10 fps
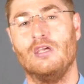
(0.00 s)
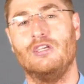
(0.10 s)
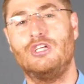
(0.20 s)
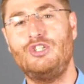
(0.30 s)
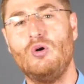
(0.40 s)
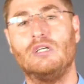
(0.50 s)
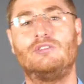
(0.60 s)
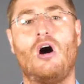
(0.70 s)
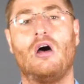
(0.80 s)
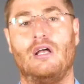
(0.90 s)
Yeshua
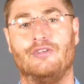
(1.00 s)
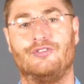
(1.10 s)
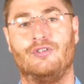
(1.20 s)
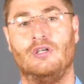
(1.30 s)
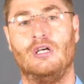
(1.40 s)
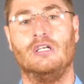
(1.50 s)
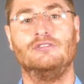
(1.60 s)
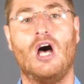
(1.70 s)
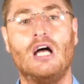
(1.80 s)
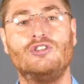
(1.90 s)
taught us
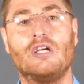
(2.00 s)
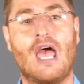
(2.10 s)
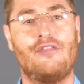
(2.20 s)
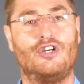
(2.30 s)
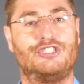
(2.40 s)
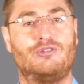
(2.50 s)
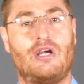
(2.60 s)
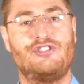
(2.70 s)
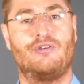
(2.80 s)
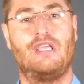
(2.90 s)
not to gather our
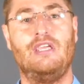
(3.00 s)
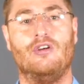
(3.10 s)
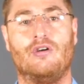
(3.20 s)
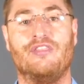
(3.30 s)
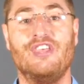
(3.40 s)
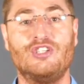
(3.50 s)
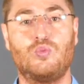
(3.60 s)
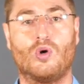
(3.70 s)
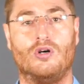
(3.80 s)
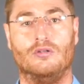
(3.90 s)
treasure here in this
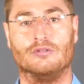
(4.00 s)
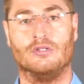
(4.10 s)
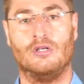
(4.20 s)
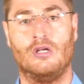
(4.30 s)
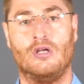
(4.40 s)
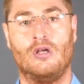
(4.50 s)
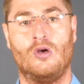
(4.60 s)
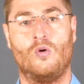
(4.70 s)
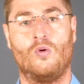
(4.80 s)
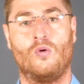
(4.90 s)
world,
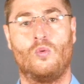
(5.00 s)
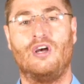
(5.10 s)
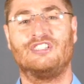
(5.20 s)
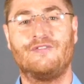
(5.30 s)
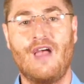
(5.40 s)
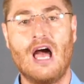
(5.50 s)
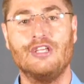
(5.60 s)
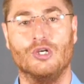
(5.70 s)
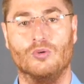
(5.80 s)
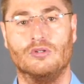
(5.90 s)
where its
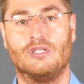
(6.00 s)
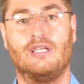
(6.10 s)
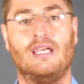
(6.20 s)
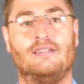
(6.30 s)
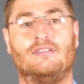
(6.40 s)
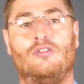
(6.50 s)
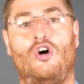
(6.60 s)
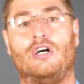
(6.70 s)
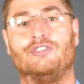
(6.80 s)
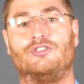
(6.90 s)
value can get
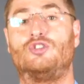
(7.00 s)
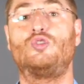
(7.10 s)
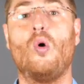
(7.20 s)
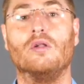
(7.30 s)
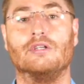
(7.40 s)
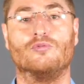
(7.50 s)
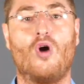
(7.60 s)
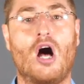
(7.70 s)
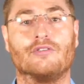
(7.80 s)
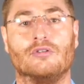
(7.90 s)
lost, stolen,
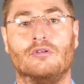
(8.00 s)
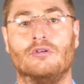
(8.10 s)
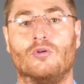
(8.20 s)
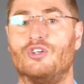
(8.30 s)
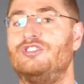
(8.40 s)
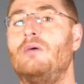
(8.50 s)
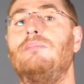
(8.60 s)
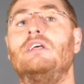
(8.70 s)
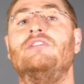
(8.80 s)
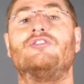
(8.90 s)
rot, or
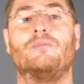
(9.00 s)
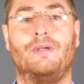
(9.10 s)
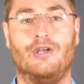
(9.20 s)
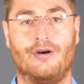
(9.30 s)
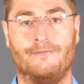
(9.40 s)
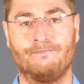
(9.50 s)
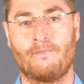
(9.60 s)
simply disappear.